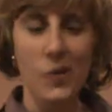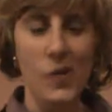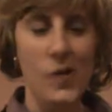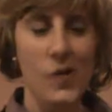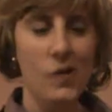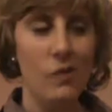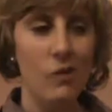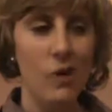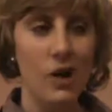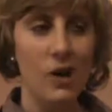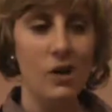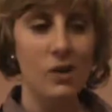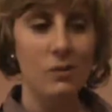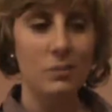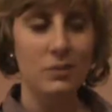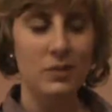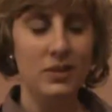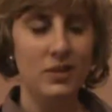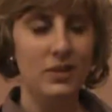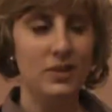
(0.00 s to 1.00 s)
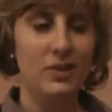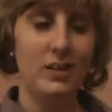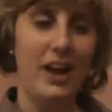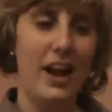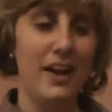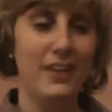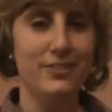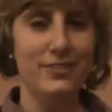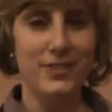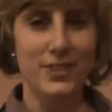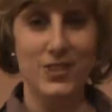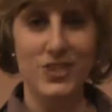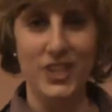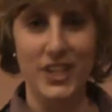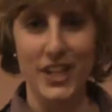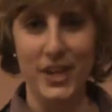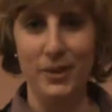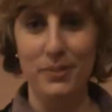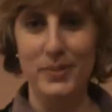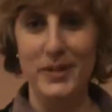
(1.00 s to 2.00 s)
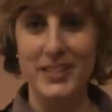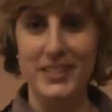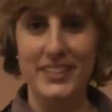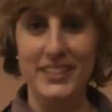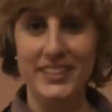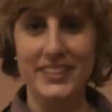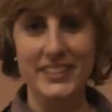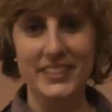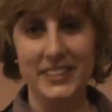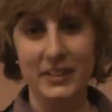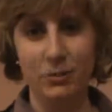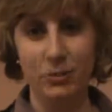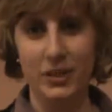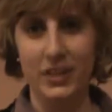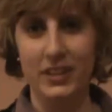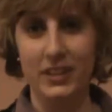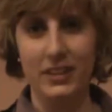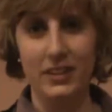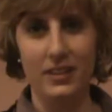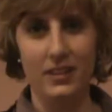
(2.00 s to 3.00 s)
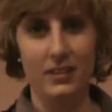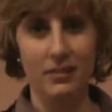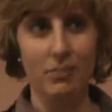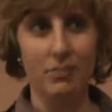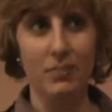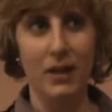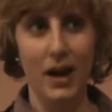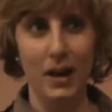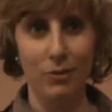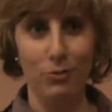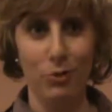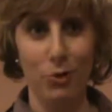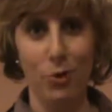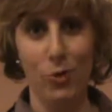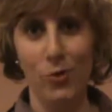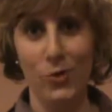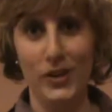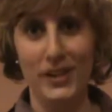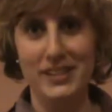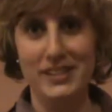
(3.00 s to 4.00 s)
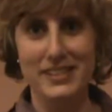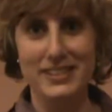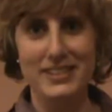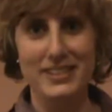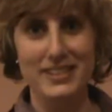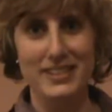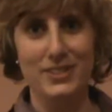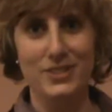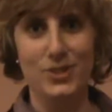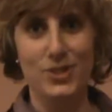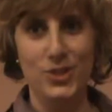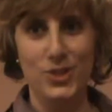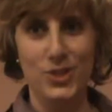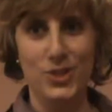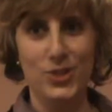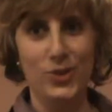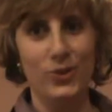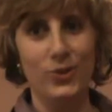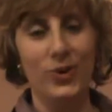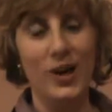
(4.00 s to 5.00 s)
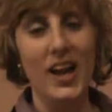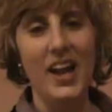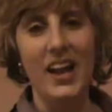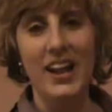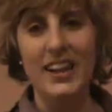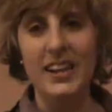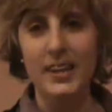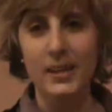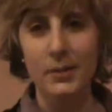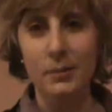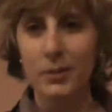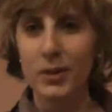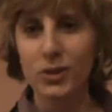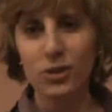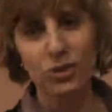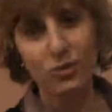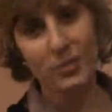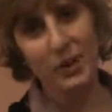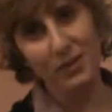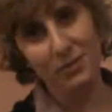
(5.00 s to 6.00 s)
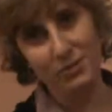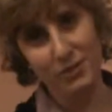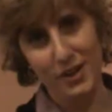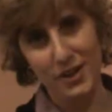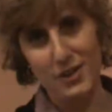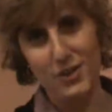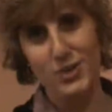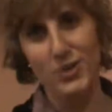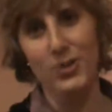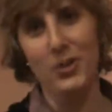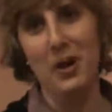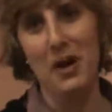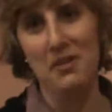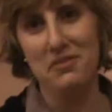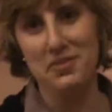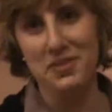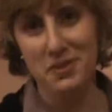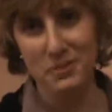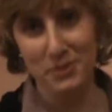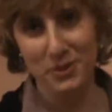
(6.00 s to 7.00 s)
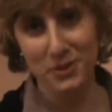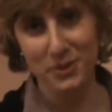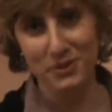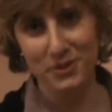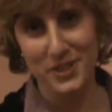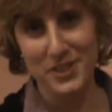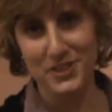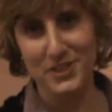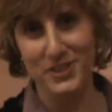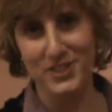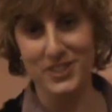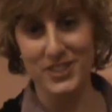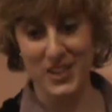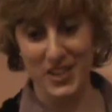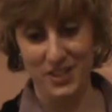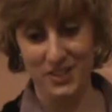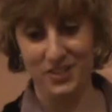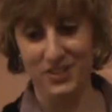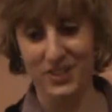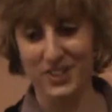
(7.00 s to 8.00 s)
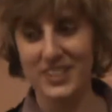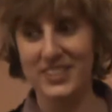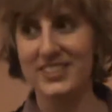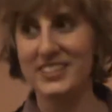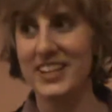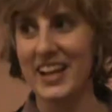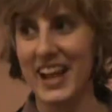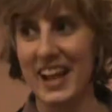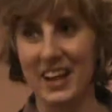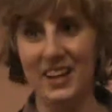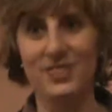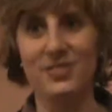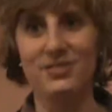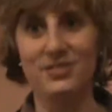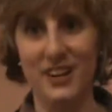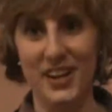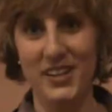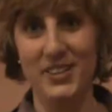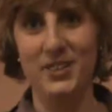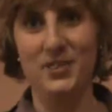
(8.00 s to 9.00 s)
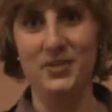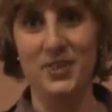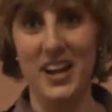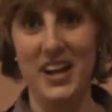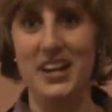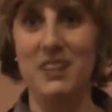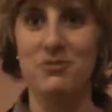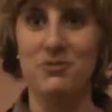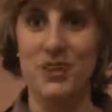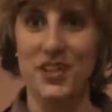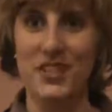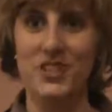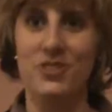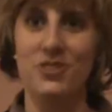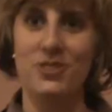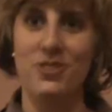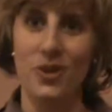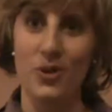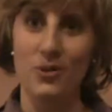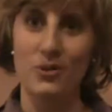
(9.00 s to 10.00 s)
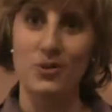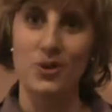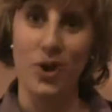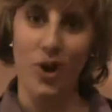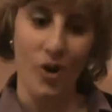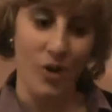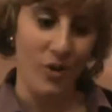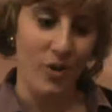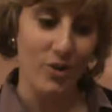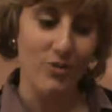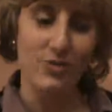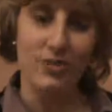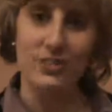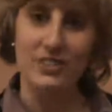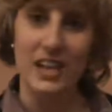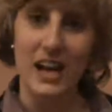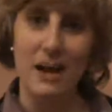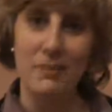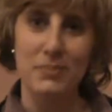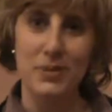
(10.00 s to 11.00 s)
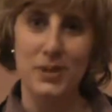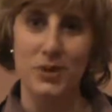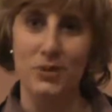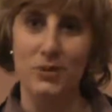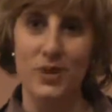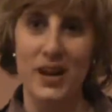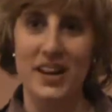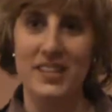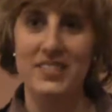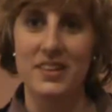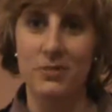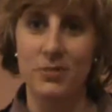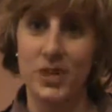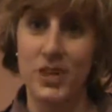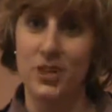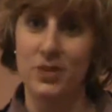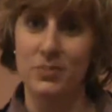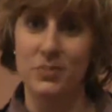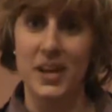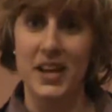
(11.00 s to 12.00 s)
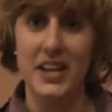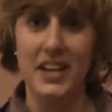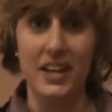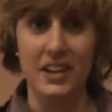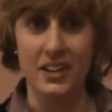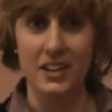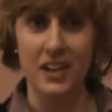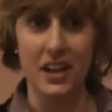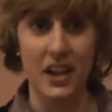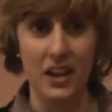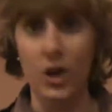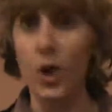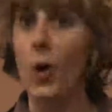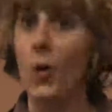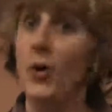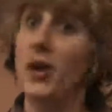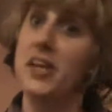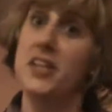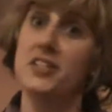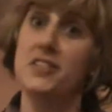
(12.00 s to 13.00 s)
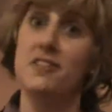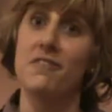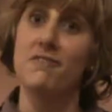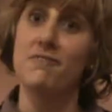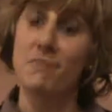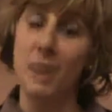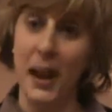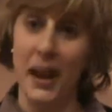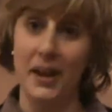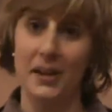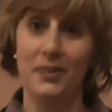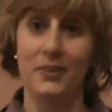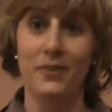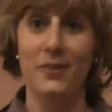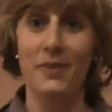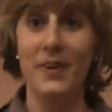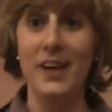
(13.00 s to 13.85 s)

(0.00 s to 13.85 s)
Well, as a chair, basically what my role is to get a bunch of my friends who have similar research interests and find a way in which those all overlap in a way that we could make a cohesive panel.